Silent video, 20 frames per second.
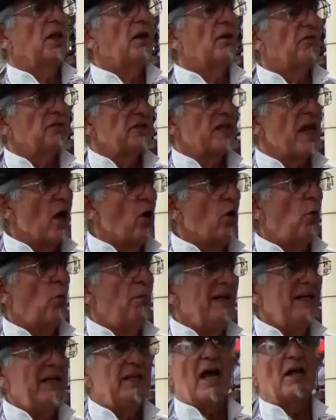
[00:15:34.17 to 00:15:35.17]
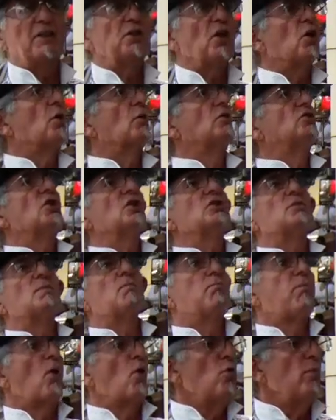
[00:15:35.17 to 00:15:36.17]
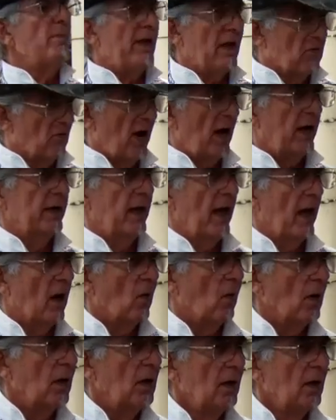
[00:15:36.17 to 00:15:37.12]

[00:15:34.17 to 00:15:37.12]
that have told me that they're just booming right now.